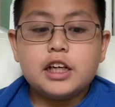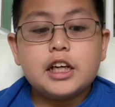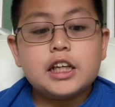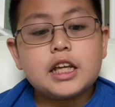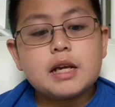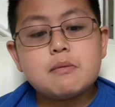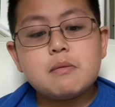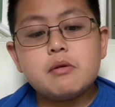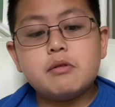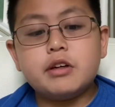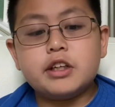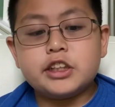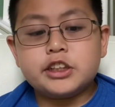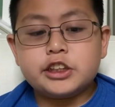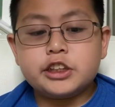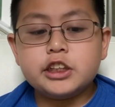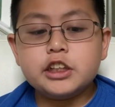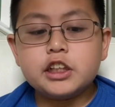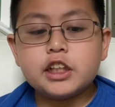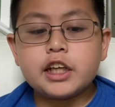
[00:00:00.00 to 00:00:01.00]
Number one,
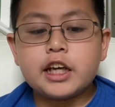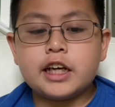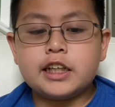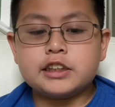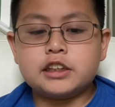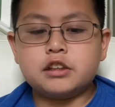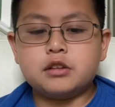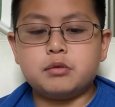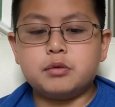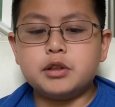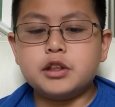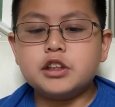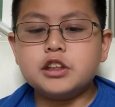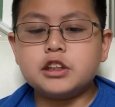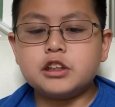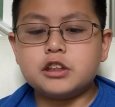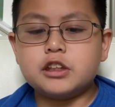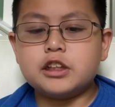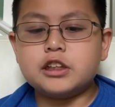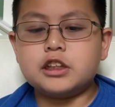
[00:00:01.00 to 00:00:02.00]
Chile has the
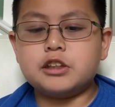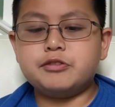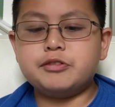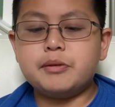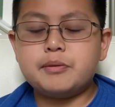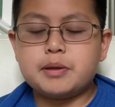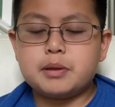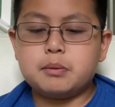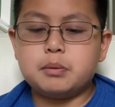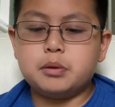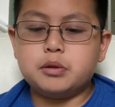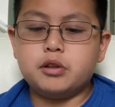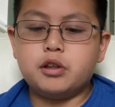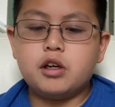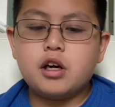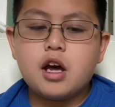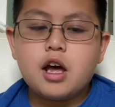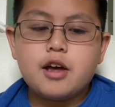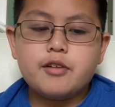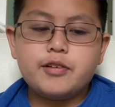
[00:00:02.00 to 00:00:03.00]
world's largest swimming
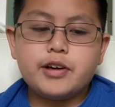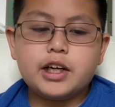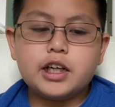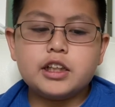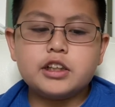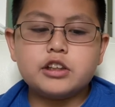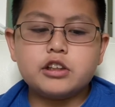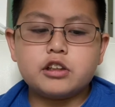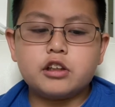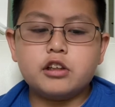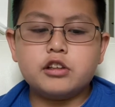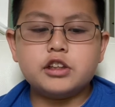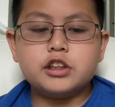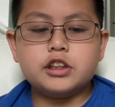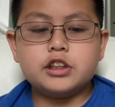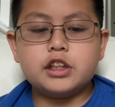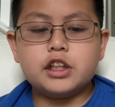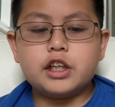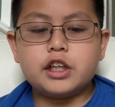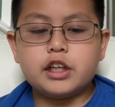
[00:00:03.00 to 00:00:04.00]
pool, found in the coastal
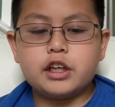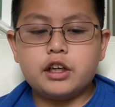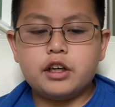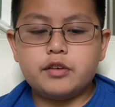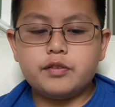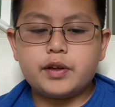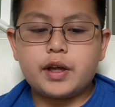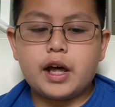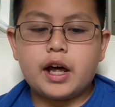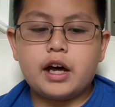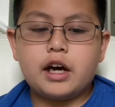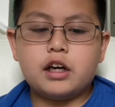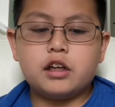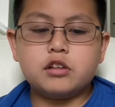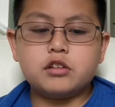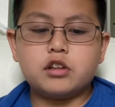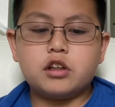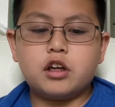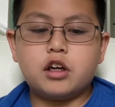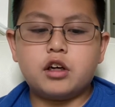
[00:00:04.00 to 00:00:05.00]
city of
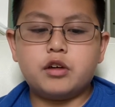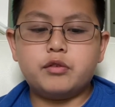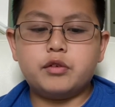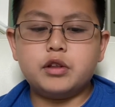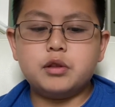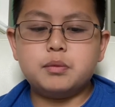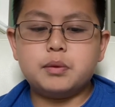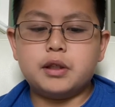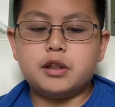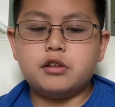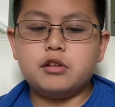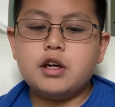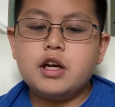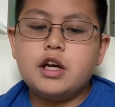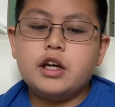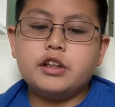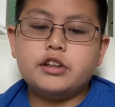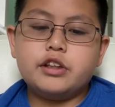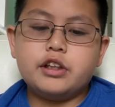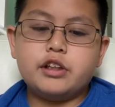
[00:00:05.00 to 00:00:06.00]
Algarrobo.
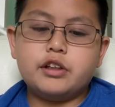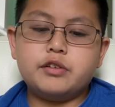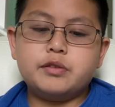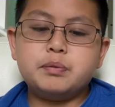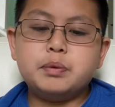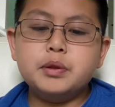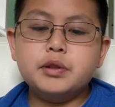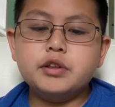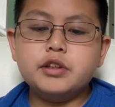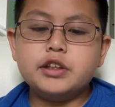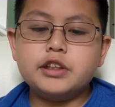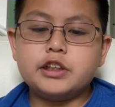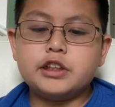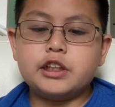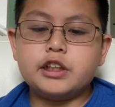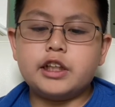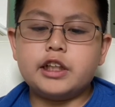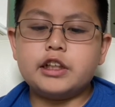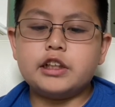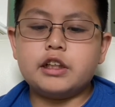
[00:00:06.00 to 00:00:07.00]
The pool is the
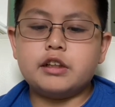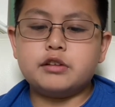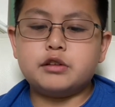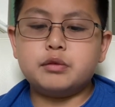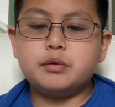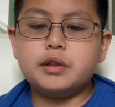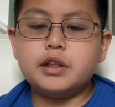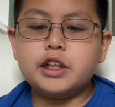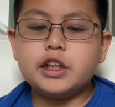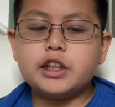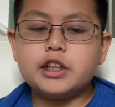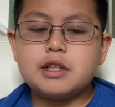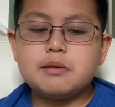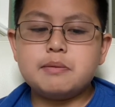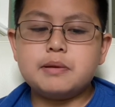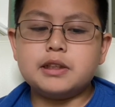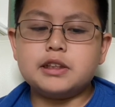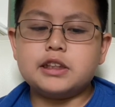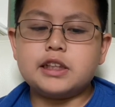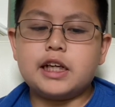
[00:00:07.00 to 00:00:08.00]
length of 20
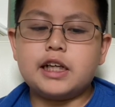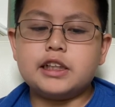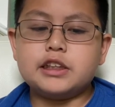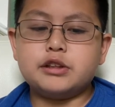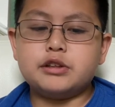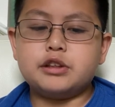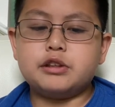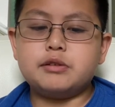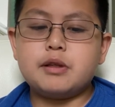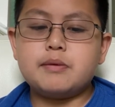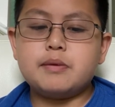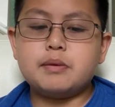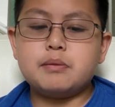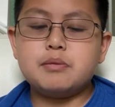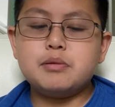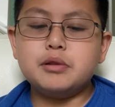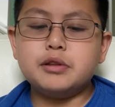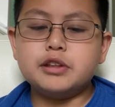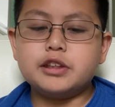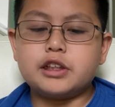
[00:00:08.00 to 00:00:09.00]
Olympic-sized swimming
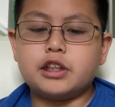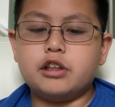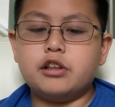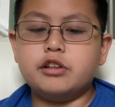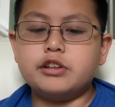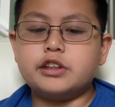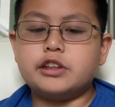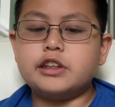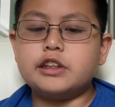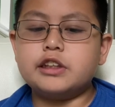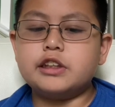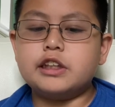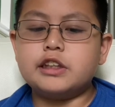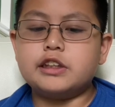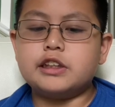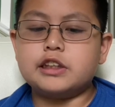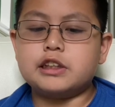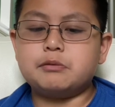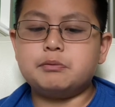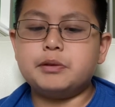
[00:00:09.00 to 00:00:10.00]
pools and holds
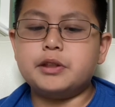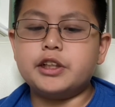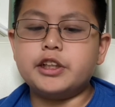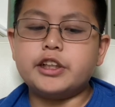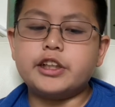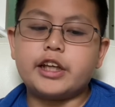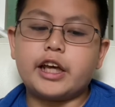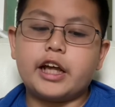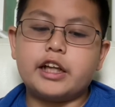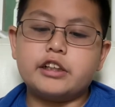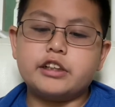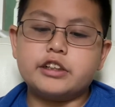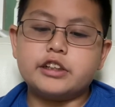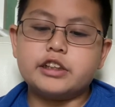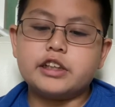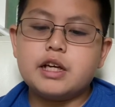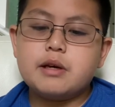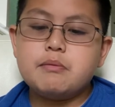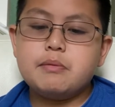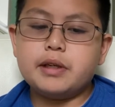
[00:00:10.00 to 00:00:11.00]
66 million gallons,
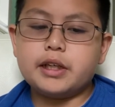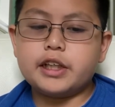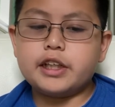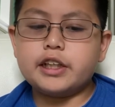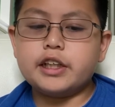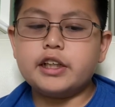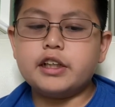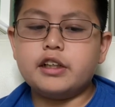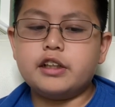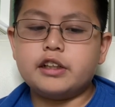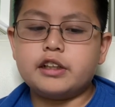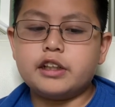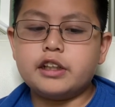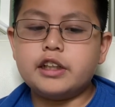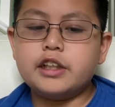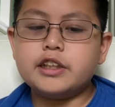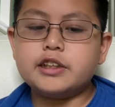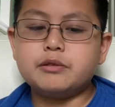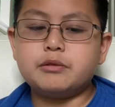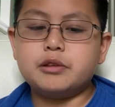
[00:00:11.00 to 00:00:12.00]
making it a
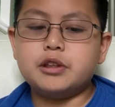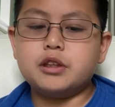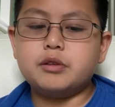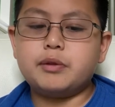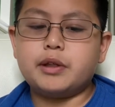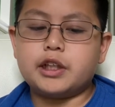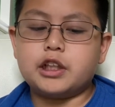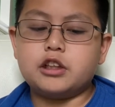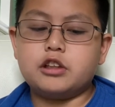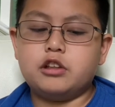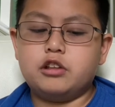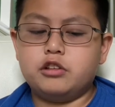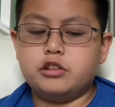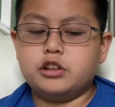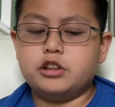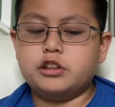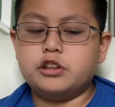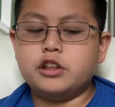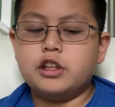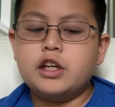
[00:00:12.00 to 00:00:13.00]
Guinness World Record
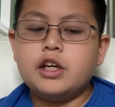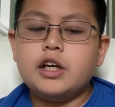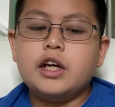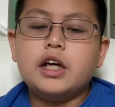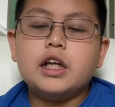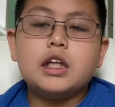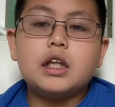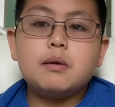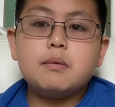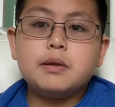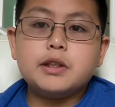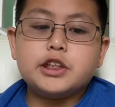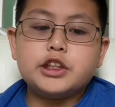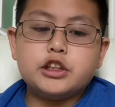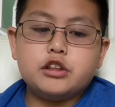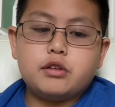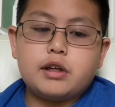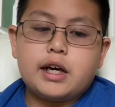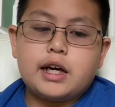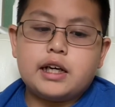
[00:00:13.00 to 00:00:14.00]
holder. Number
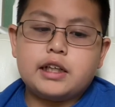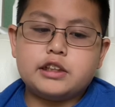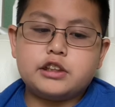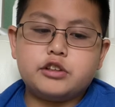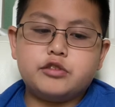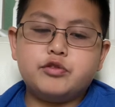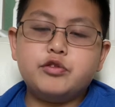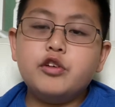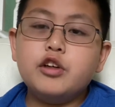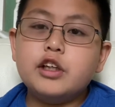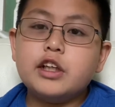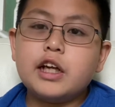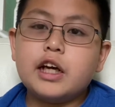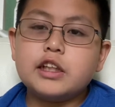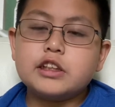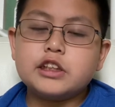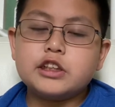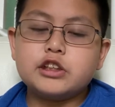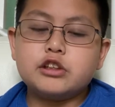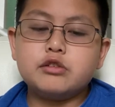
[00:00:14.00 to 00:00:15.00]
two, at
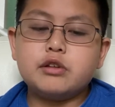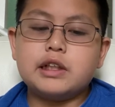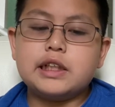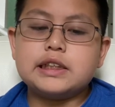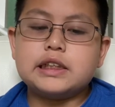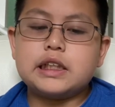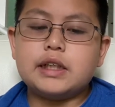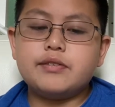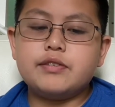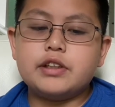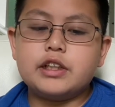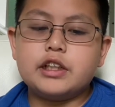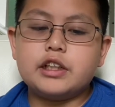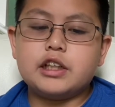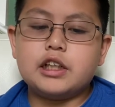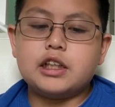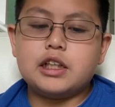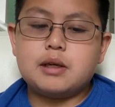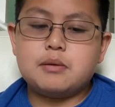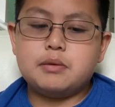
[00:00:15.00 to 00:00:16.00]
4,217
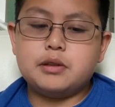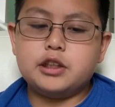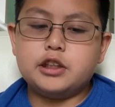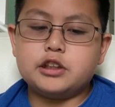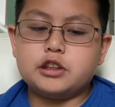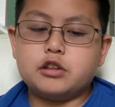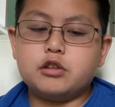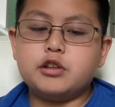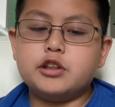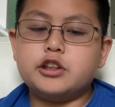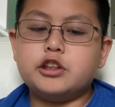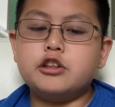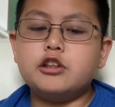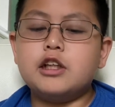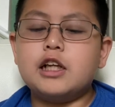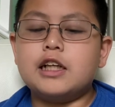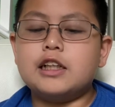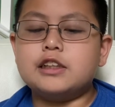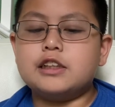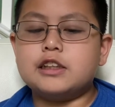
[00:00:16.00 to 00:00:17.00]
kilometers or
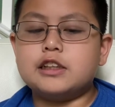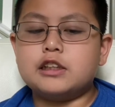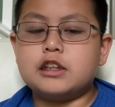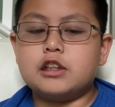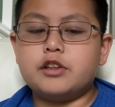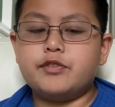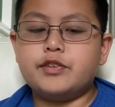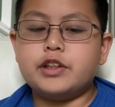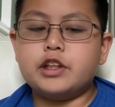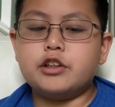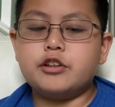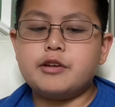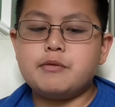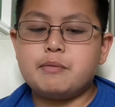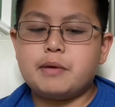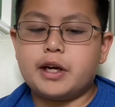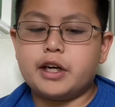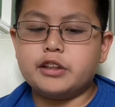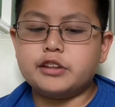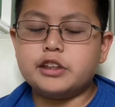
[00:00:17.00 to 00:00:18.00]
2,653
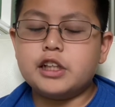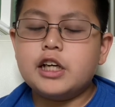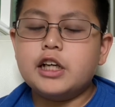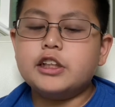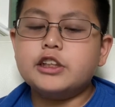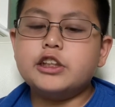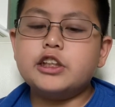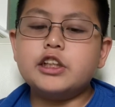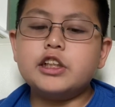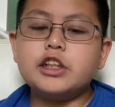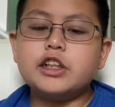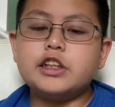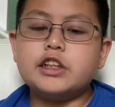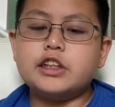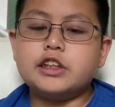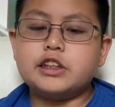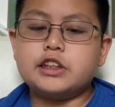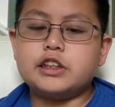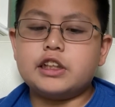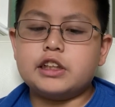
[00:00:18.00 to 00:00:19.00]
miles, Chile
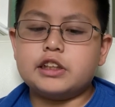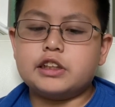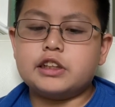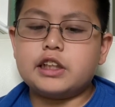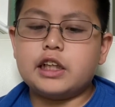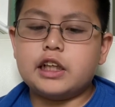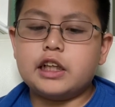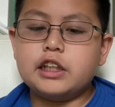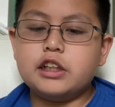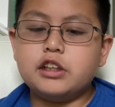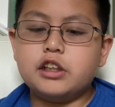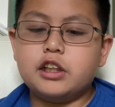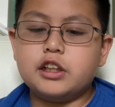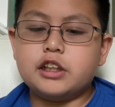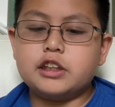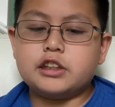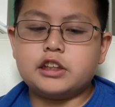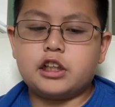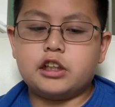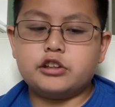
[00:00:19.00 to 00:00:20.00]
is the second
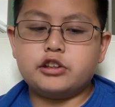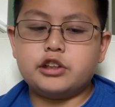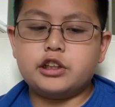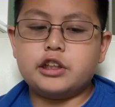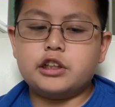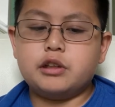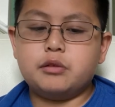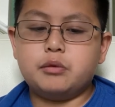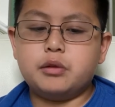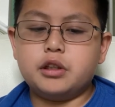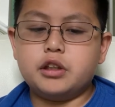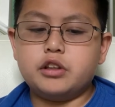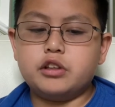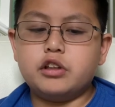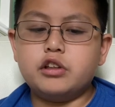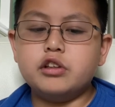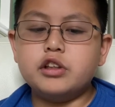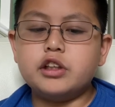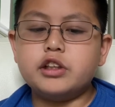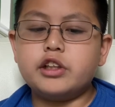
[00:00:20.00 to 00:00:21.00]
longest country in the world,
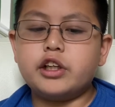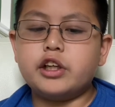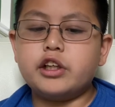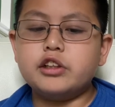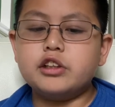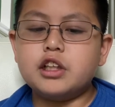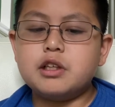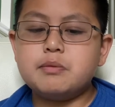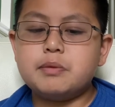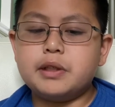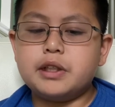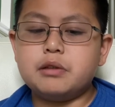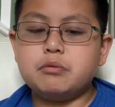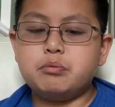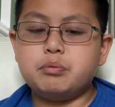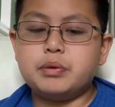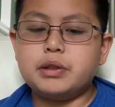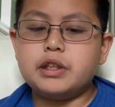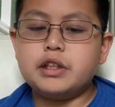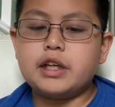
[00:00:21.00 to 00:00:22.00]
only narrowly
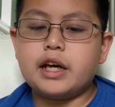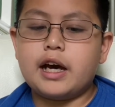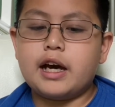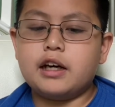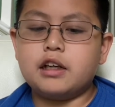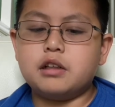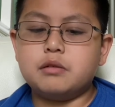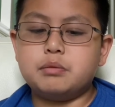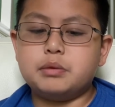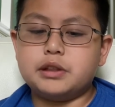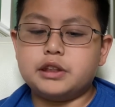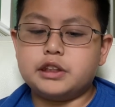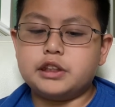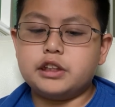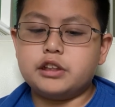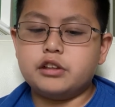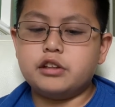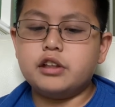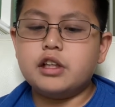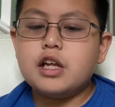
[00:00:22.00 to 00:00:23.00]
being beat out of
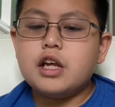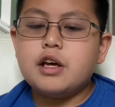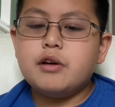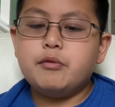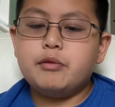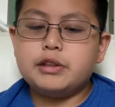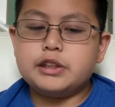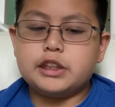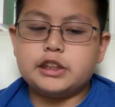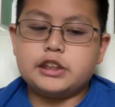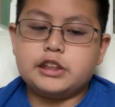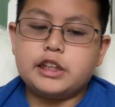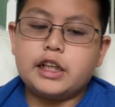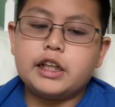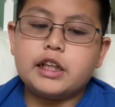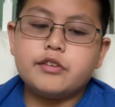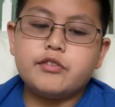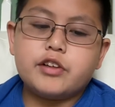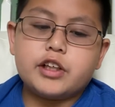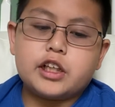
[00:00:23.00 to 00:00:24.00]
Brazil, which is
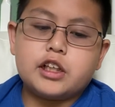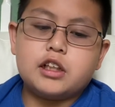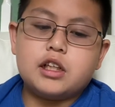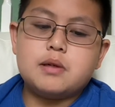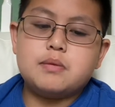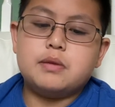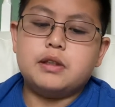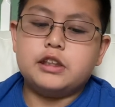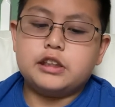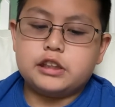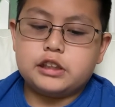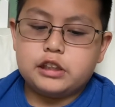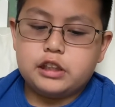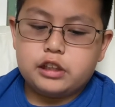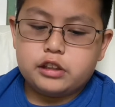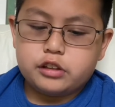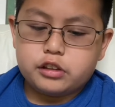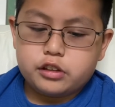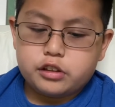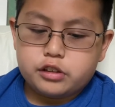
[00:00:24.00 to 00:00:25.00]
95 kilometers
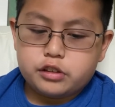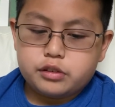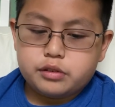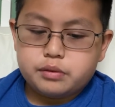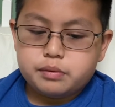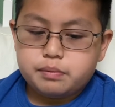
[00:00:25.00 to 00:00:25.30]
longer.